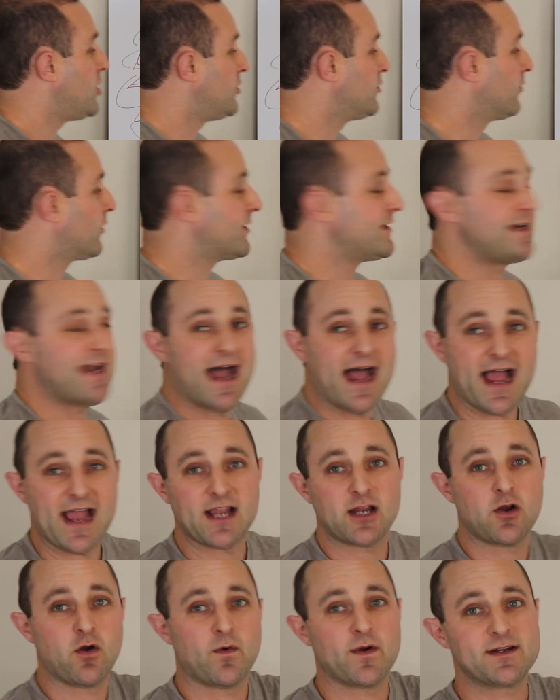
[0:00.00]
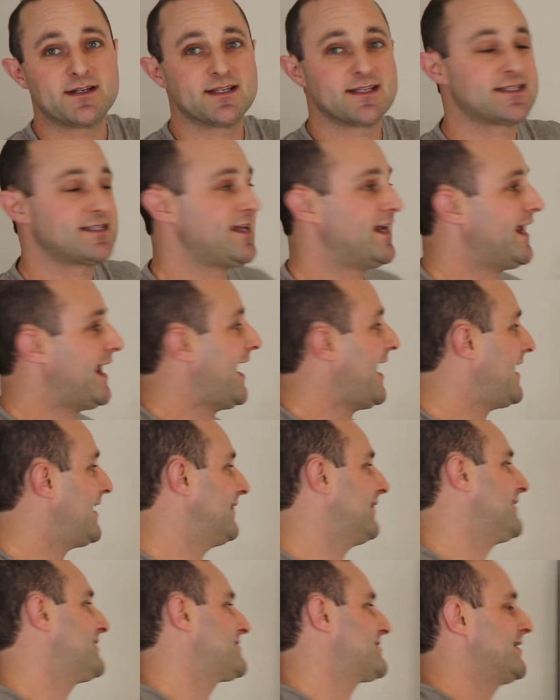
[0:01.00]
You are not going to say, hey,
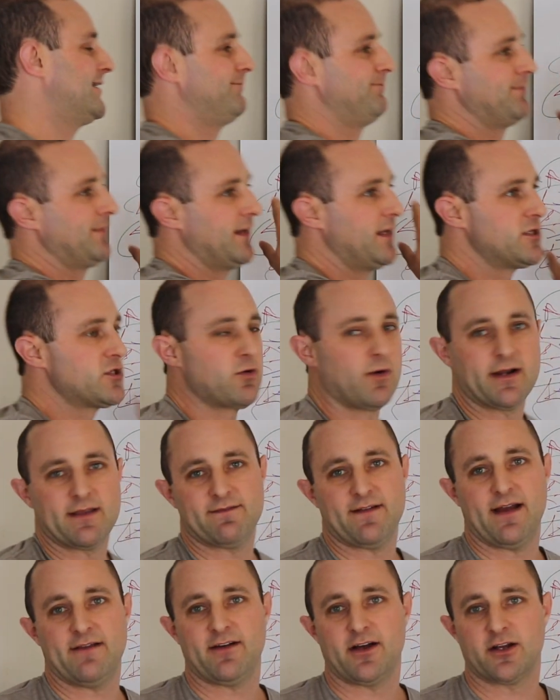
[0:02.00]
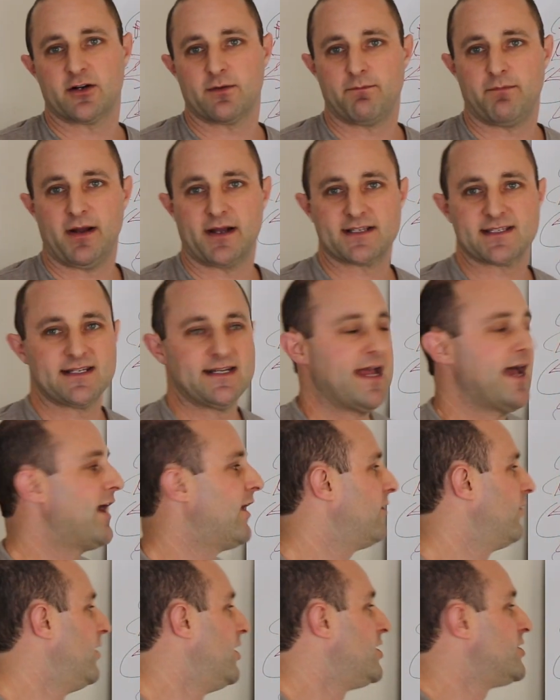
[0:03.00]
listen, 2,500 bucks
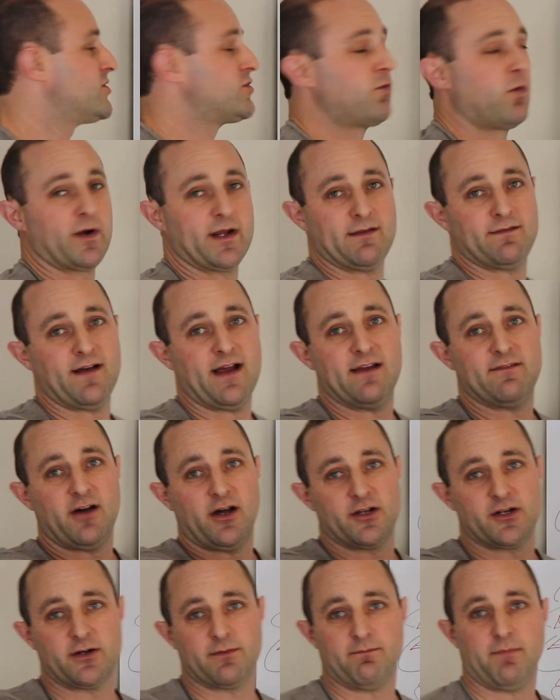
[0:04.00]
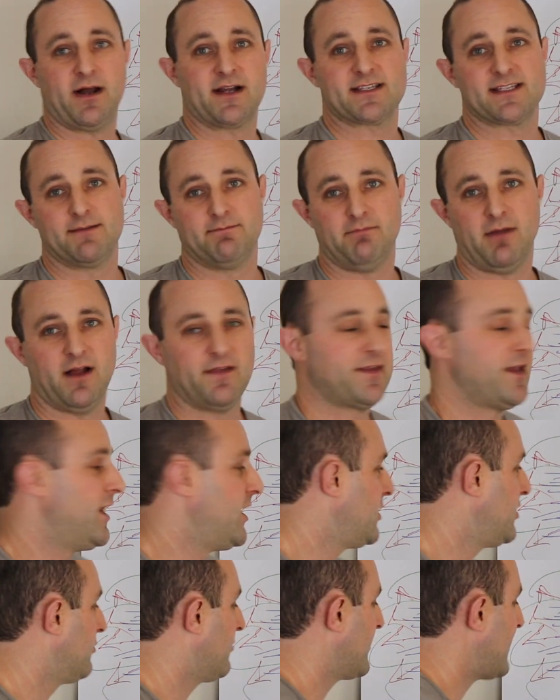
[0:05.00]
now, 2,500 bucks a month.
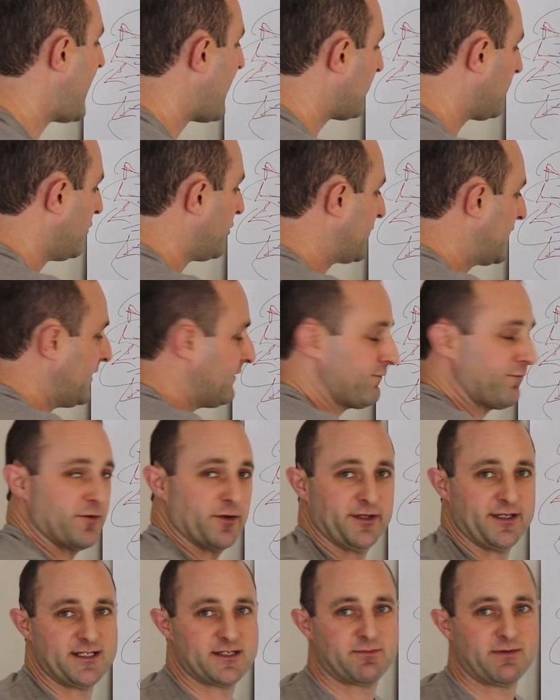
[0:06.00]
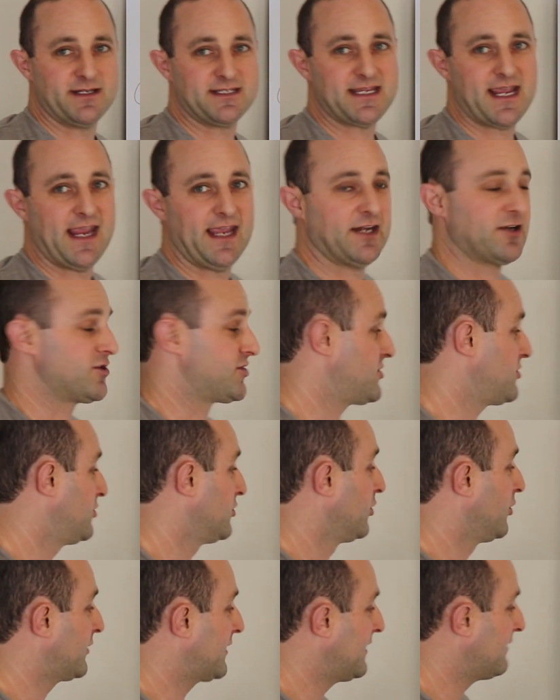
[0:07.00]
You are not looking for these retainers.
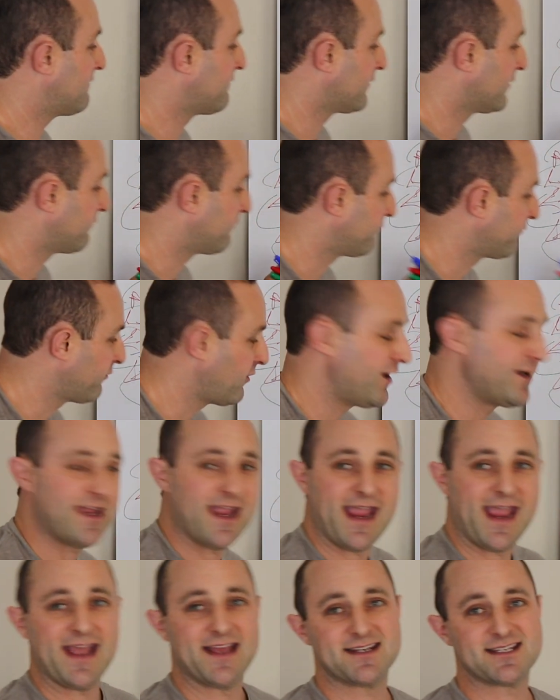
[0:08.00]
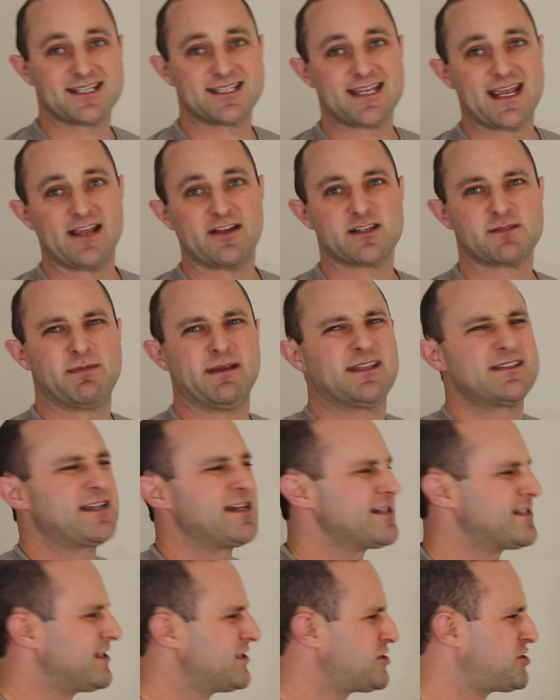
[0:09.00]
You're looking for front end sales,
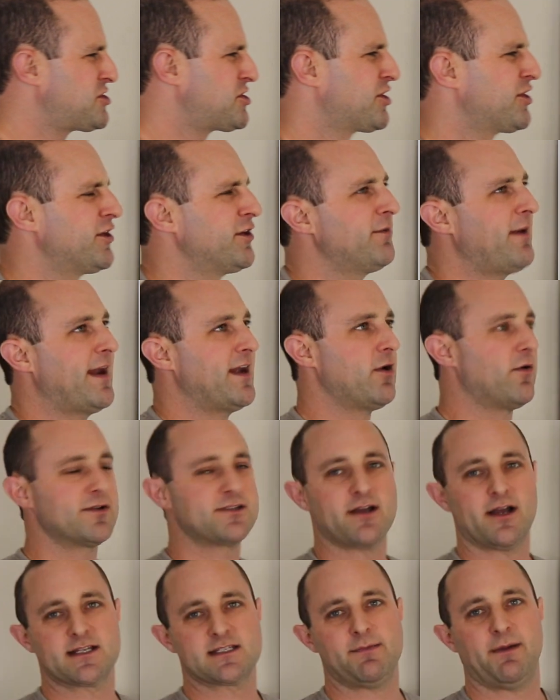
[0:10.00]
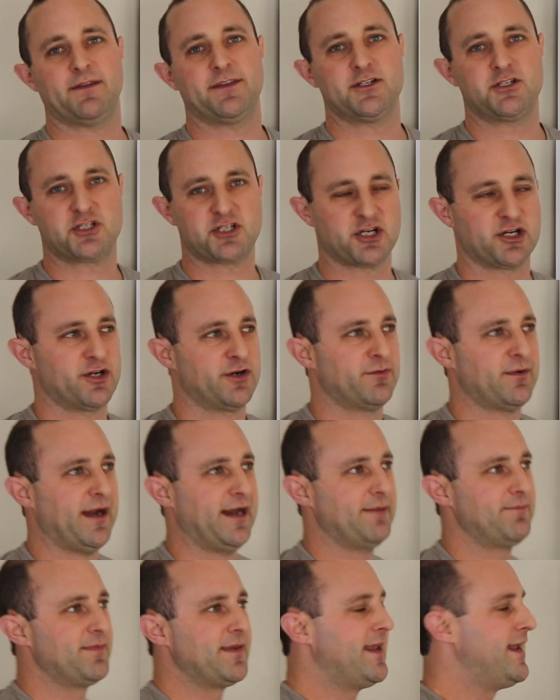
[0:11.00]
because the churn rate, no one talks about the churn
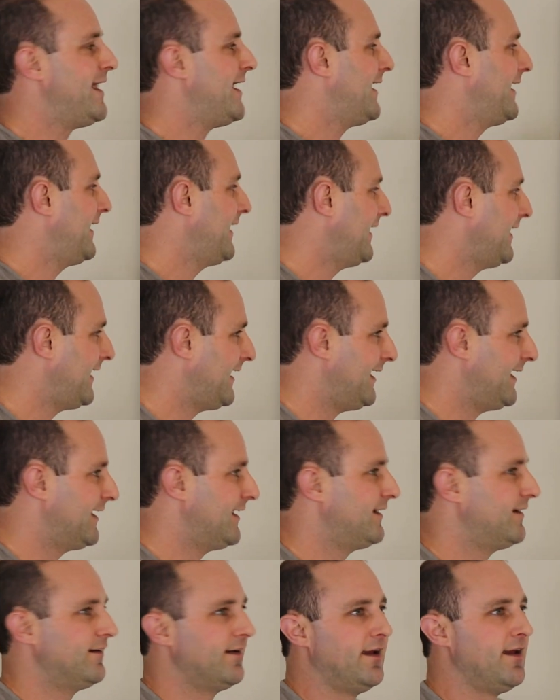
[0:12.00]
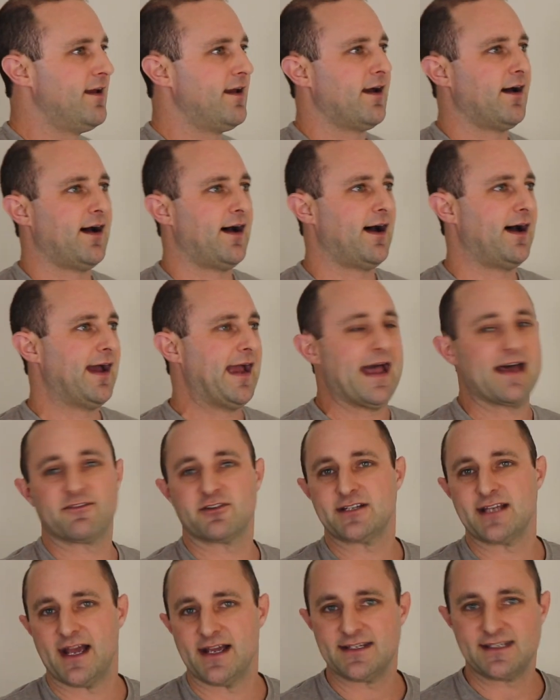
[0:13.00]
rate in
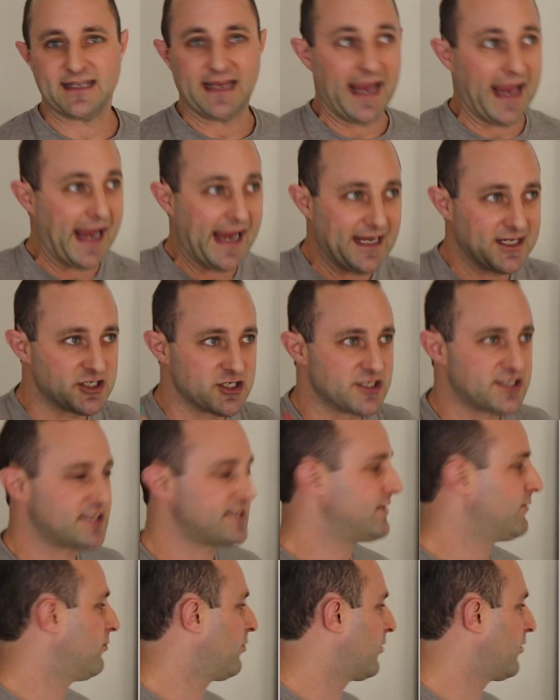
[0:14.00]
advertising agency